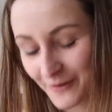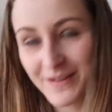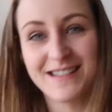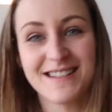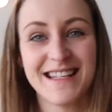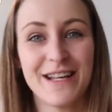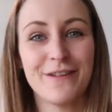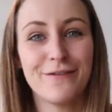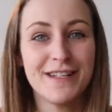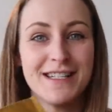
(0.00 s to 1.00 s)
I wanted to see if
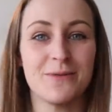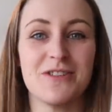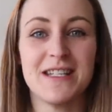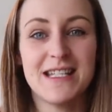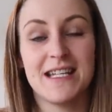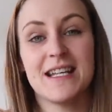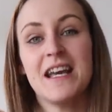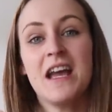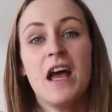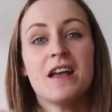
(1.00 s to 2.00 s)
it fitted, which it did.
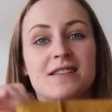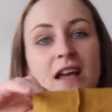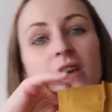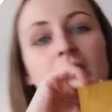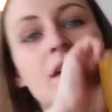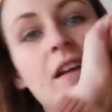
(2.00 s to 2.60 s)
So